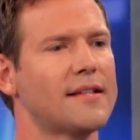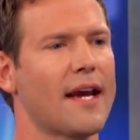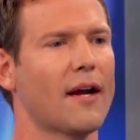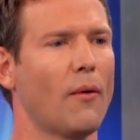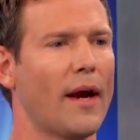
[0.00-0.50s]

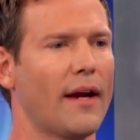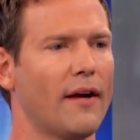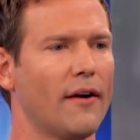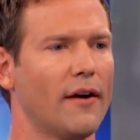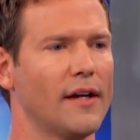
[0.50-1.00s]
takeaway
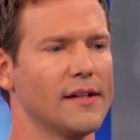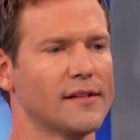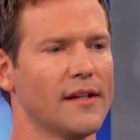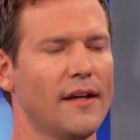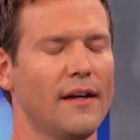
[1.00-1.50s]
here
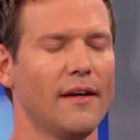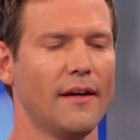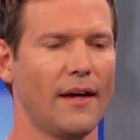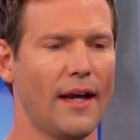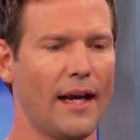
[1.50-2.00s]
is,
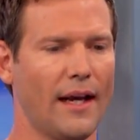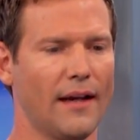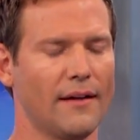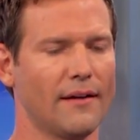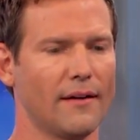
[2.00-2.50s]

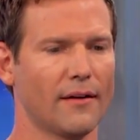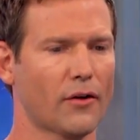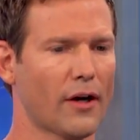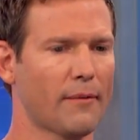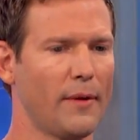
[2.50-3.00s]
and
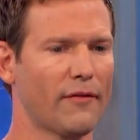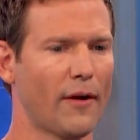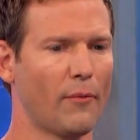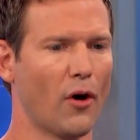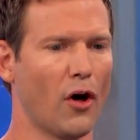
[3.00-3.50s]
correct me if
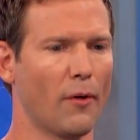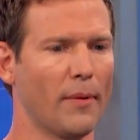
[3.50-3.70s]
I'm wrong,